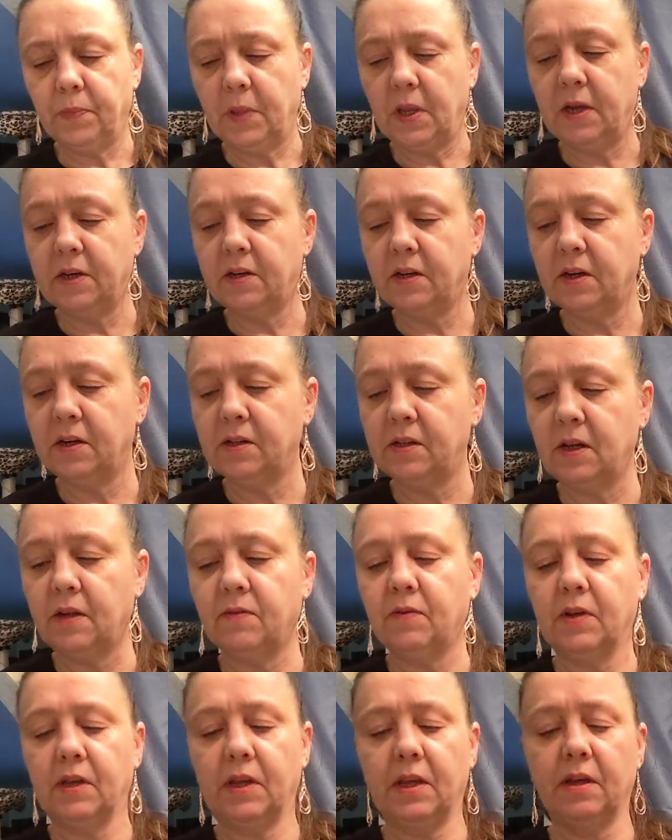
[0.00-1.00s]
It does
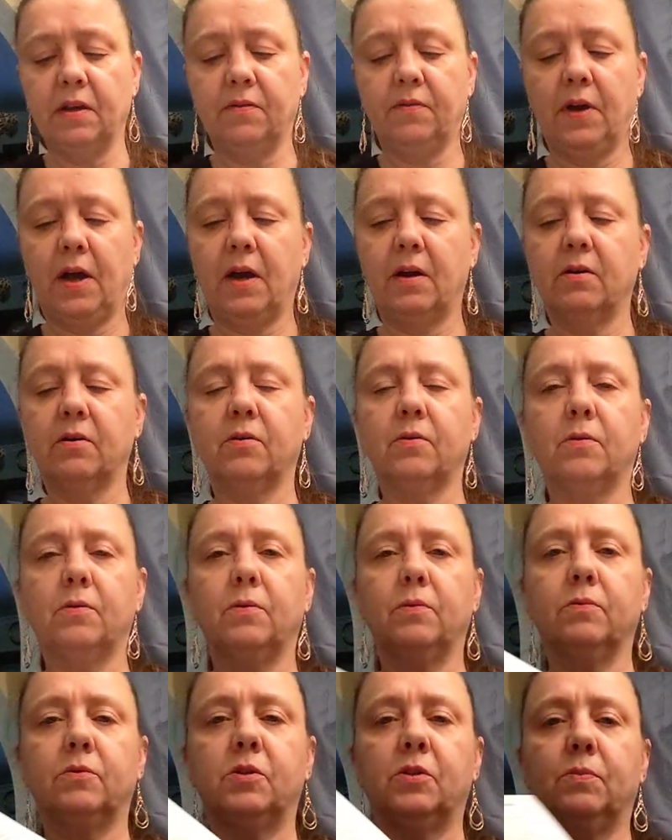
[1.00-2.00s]
even give how
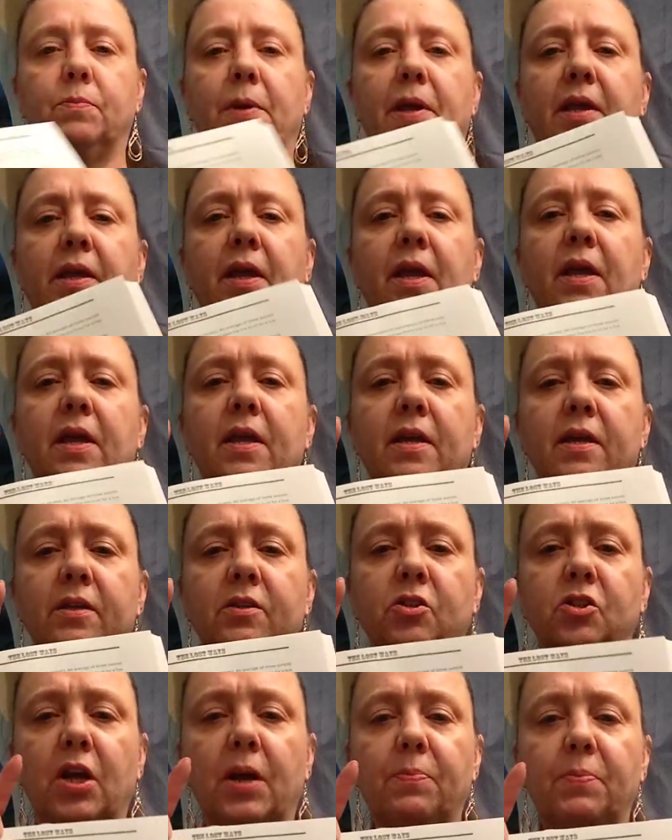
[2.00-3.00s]
to make a
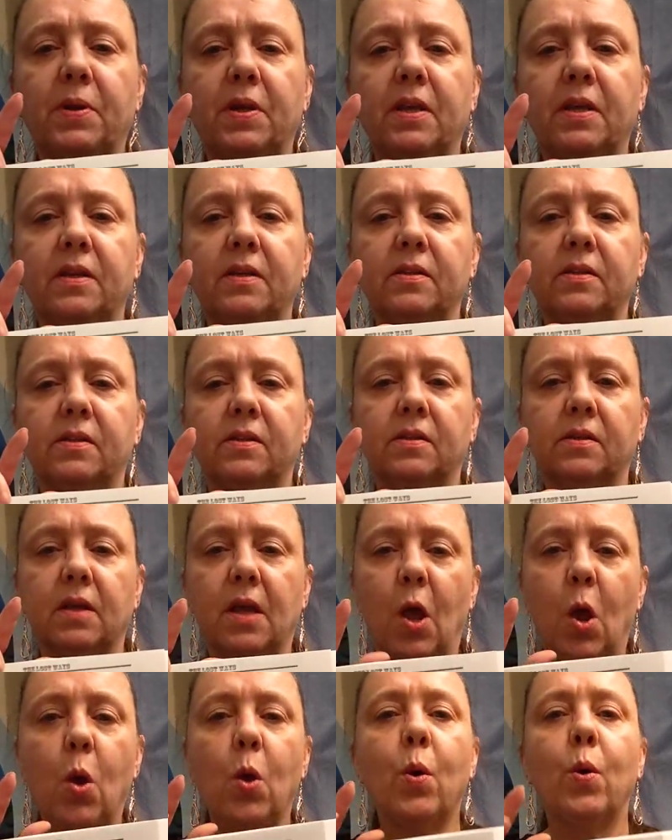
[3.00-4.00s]
Japanese
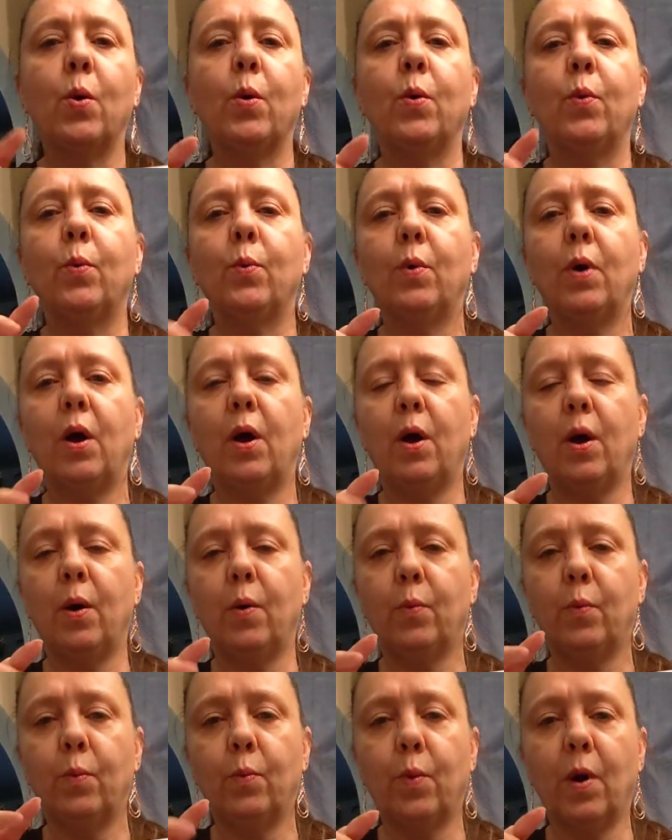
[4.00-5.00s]

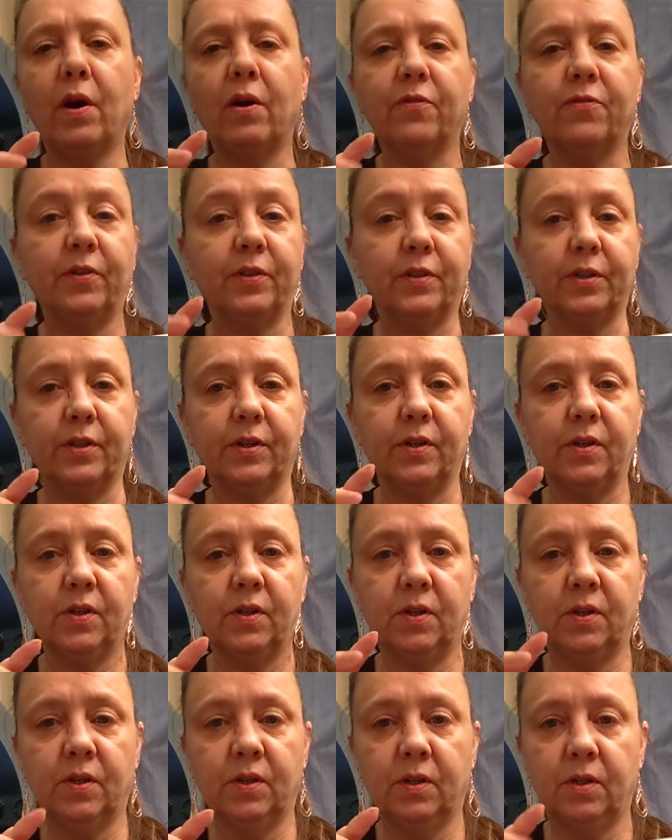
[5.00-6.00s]
water filter
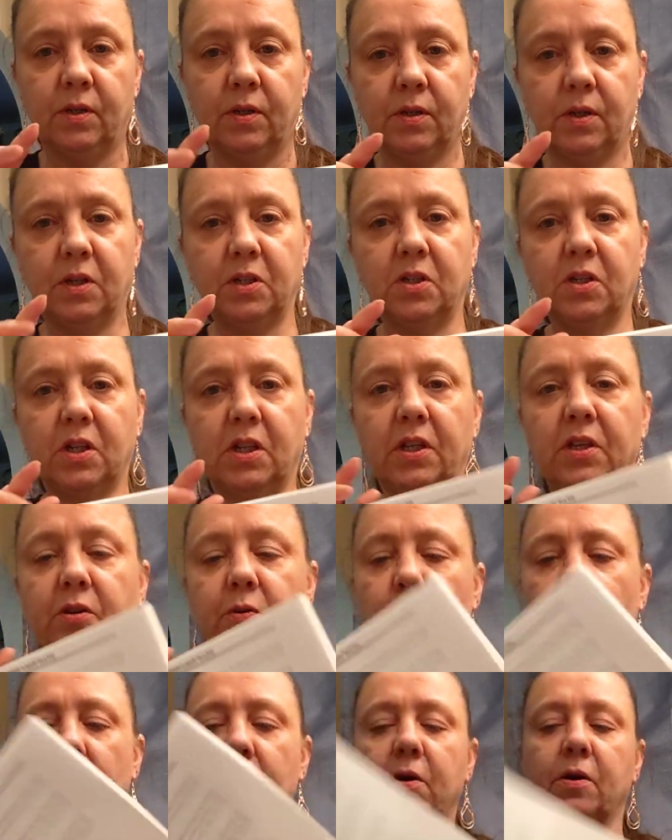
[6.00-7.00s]
to clean
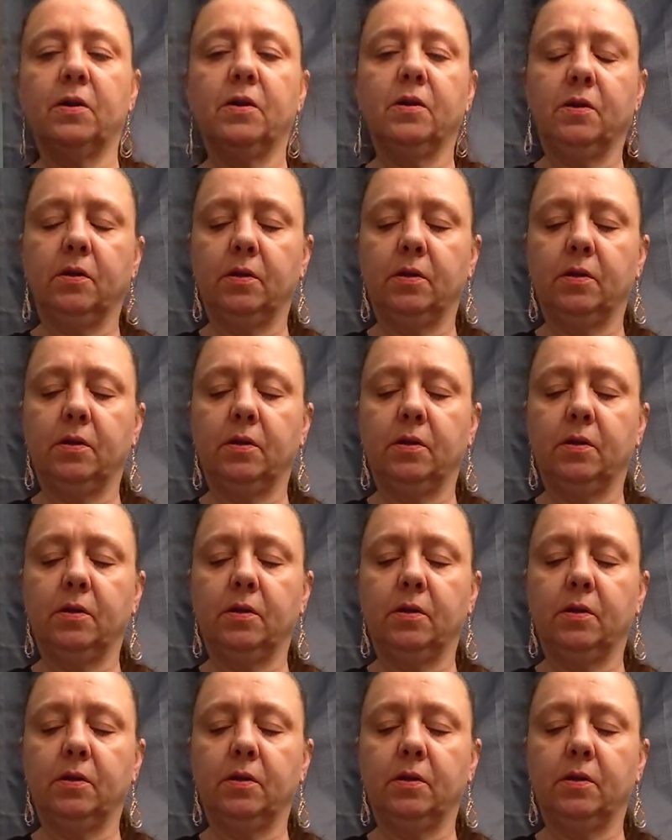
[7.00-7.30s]
your water.